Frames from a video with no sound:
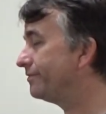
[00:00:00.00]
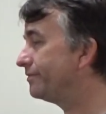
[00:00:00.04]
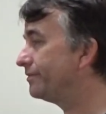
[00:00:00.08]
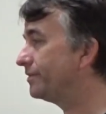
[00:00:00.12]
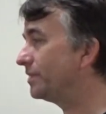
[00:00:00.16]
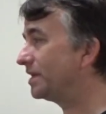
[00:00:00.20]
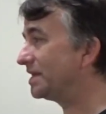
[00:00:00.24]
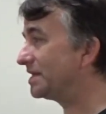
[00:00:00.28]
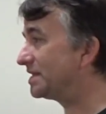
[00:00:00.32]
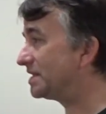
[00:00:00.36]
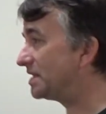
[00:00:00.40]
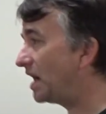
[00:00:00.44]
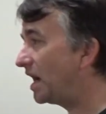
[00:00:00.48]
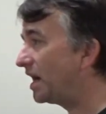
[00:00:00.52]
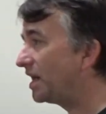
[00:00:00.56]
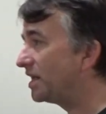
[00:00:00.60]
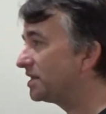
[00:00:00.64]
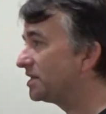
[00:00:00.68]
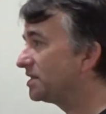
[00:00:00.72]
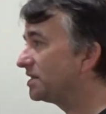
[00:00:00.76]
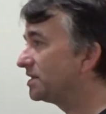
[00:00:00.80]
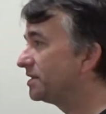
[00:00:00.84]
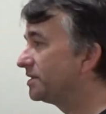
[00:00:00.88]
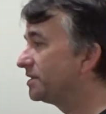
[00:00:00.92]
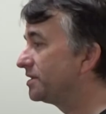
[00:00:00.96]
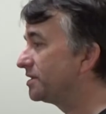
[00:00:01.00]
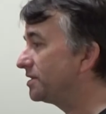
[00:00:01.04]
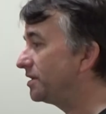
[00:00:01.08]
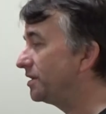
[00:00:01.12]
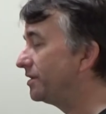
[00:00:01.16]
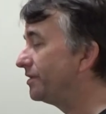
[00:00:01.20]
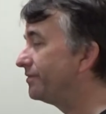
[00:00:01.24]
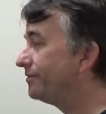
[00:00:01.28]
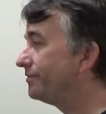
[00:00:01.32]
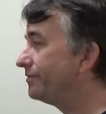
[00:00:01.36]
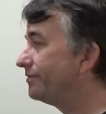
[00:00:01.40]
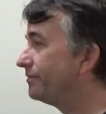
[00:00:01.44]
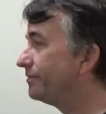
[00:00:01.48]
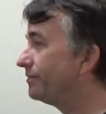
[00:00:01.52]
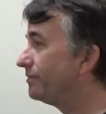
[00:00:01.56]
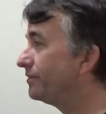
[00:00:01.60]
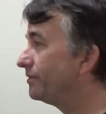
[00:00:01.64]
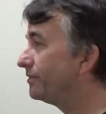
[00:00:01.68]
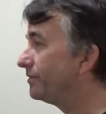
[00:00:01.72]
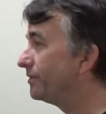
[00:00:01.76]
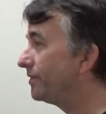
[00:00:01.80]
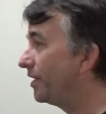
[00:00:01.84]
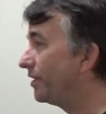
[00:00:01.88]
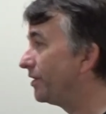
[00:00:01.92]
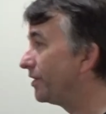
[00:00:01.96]
but it's not. So
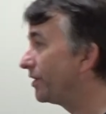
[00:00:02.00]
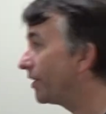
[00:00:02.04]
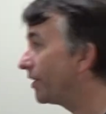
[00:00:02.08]
there you